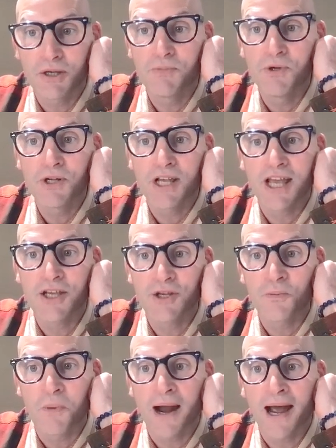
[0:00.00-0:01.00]
communicate
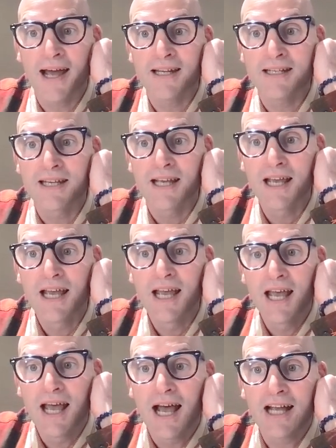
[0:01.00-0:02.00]
your brand
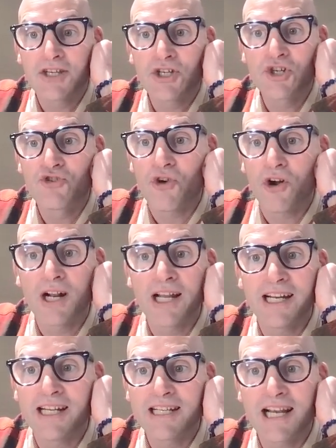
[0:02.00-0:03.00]
as strongly
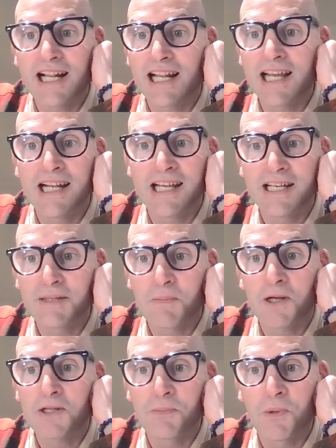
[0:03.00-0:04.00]
and as clearly as
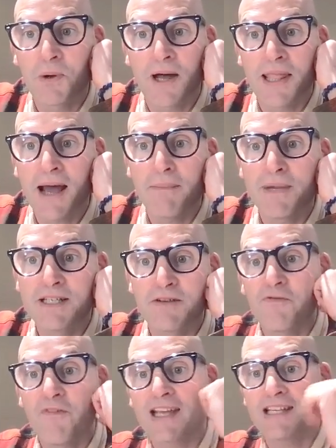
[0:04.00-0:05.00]
possible. And that means
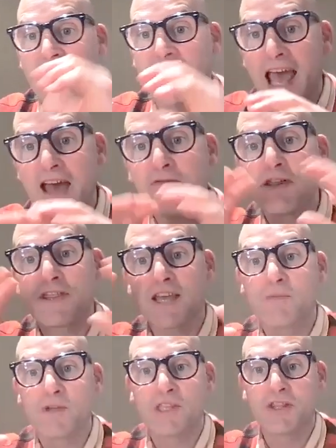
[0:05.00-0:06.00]
affecting
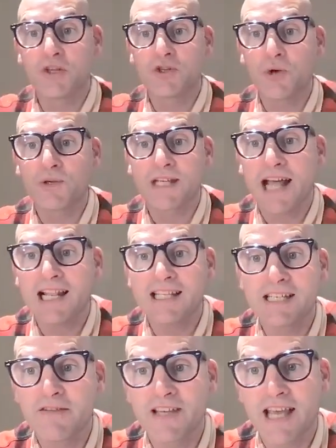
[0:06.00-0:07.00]
everything within the
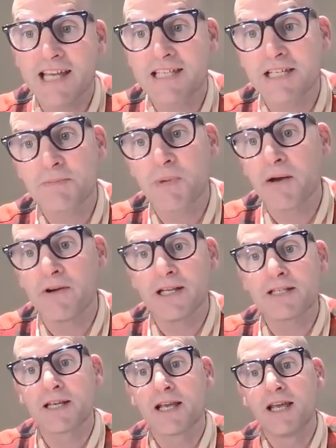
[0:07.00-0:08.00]
totality of the guest
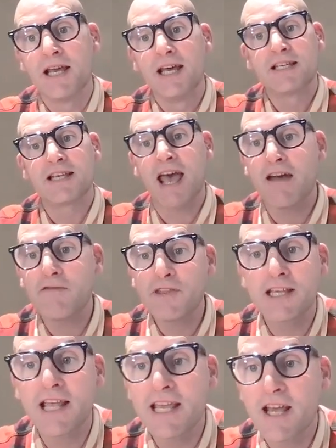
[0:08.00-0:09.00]
experience. So
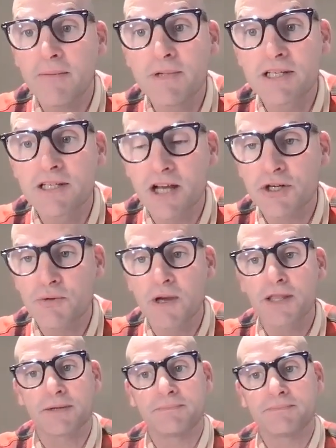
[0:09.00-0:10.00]
everything they come into touch
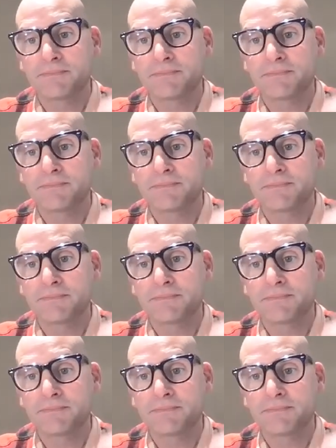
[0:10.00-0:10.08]
with,